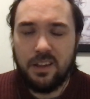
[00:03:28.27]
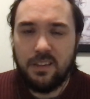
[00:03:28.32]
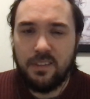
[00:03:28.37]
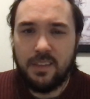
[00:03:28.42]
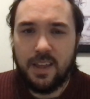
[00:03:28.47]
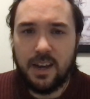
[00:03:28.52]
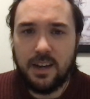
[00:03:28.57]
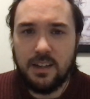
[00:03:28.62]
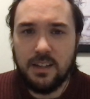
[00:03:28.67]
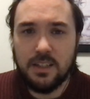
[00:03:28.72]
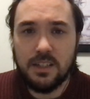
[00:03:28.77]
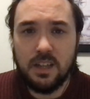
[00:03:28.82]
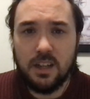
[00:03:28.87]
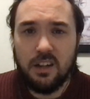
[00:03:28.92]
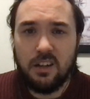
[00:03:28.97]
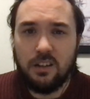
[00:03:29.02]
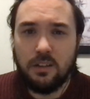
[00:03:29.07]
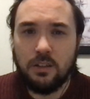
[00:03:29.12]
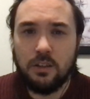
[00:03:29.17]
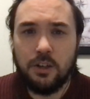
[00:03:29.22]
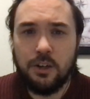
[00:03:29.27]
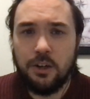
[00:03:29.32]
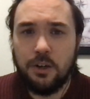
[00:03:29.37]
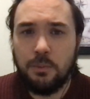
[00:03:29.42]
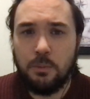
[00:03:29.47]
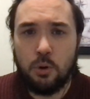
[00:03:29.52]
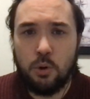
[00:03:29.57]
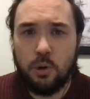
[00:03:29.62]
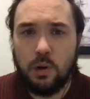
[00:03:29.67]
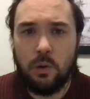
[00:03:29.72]
That is, learn
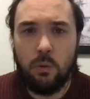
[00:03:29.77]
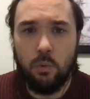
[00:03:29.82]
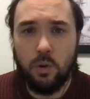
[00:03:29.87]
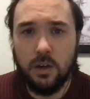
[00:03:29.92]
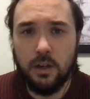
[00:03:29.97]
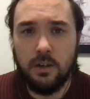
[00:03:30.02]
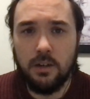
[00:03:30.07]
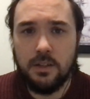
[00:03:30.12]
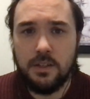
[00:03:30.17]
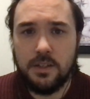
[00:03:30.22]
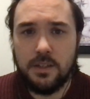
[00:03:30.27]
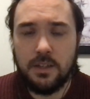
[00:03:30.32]
more words